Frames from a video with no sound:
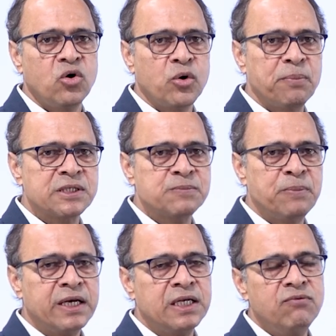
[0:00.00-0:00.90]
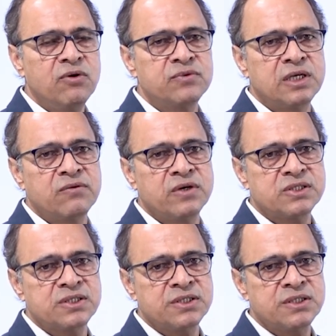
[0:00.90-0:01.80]
or perspective of the
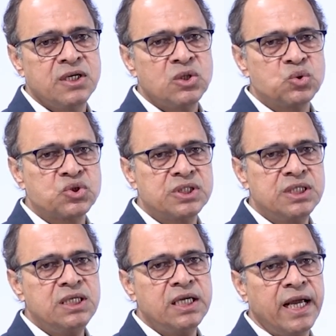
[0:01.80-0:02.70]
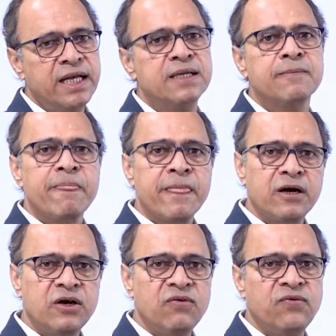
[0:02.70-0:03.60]
investors to see at
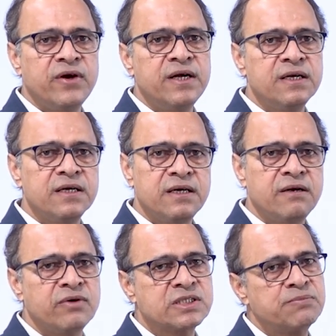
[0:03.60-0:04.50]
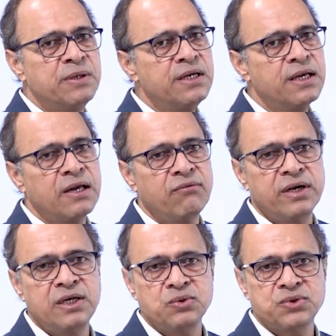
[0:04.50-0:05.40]
different investment
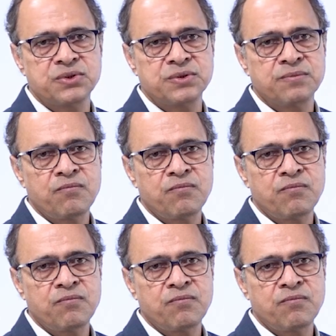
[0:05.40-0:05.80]
avenues.